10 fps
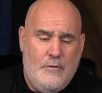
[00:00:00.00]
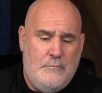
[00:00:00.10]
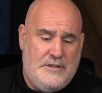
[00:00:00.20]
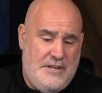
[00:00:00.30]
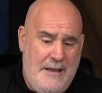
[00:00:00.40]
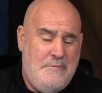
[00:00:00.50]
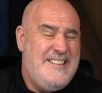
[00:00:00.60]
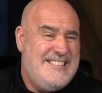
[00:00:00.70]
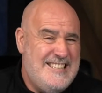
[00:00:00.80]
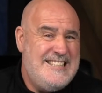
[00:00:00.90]
But
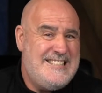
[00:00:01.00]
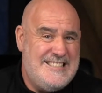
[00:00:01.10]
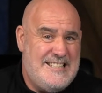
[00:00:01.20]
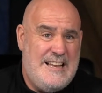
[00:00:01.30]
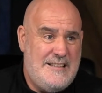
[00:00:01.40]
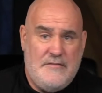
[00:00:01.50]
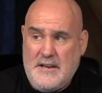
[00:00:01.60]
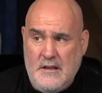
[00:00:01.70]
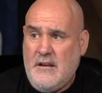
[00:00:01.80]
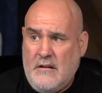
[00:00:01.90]
Japanese citizens
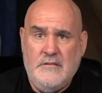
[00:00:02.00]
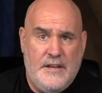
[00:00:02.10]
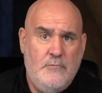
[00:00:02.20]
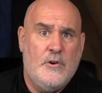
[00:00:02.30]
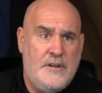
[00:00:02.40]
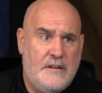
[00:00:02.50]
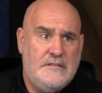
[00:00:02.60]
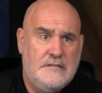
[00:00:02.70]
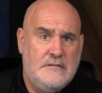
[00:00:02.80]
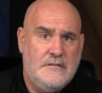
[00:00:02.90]
testified, no, they warned
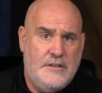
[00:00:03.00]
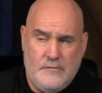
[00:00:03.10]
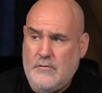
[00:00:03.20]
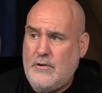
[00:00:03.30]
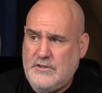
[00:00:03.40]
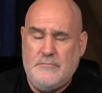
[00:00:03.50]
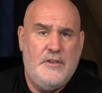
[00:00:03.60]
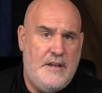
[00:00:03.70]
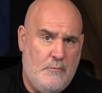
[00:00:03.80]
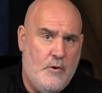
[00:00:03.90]
us. In
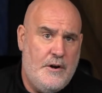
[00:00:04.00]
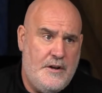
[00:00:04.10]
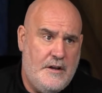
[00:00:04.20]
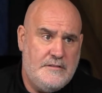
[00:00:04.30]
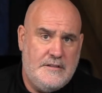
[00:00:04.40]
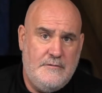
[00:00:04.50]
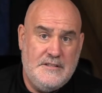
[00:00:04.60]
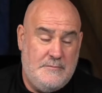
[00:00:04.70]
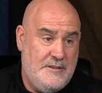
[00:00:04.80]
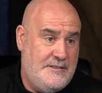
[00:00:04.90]
Hiroshima, they warned us. The
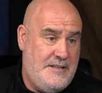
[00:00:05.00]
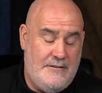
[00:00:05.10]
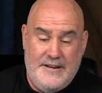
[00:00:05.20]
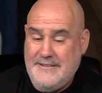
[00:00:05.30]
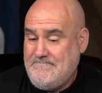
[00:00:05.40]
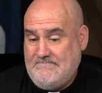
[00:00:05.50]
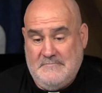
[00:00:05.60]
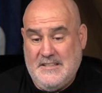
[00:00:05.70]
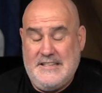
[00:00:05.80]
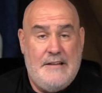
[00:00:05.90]
U.S. military
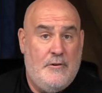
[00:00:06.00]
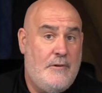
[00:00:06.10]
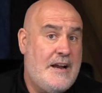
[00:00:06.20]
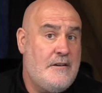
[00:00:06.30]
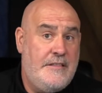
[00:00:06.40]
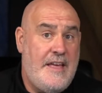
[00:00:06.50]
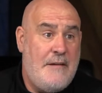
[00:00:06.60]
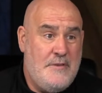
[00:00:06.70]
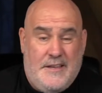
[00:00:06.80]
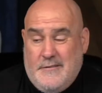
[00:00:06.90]
doesn't have a record of
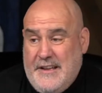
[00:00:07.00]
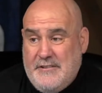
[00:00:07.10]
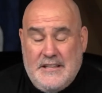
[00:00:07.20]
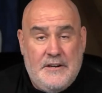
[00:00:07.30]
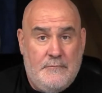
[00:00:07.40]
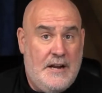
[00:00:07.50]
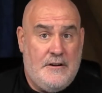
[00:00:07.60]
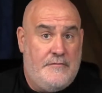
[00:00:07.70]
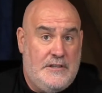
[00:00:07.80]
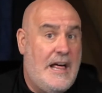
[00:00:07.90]
that, but they don't have a
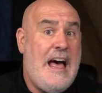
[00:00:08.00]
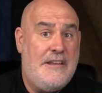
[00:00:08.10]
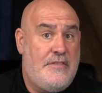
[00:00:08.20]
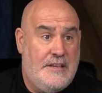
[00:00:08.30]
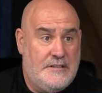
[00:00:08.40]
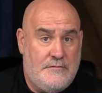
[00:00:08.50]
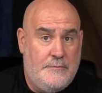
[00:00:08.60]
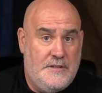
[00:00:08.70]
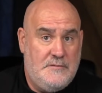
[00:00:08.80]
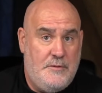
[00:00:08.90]
record of a lot of things
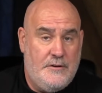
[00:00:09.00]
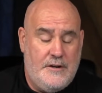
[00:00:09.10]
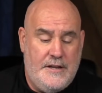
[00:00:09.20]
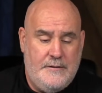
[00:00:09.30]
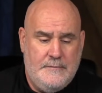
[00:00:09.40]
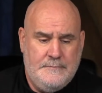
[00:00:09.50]
from this period.